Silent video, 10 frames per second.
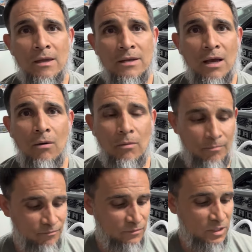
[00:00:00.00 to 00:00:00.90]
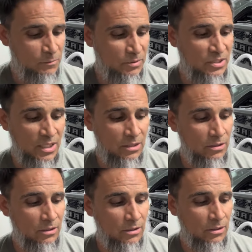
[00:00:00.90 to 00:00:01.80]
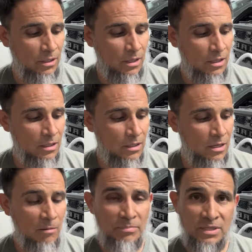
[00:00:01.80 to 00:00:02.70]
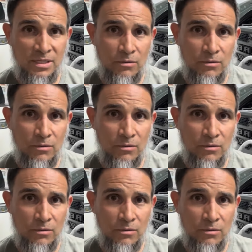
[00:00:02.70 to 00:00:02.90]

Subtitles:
Now, this particular company,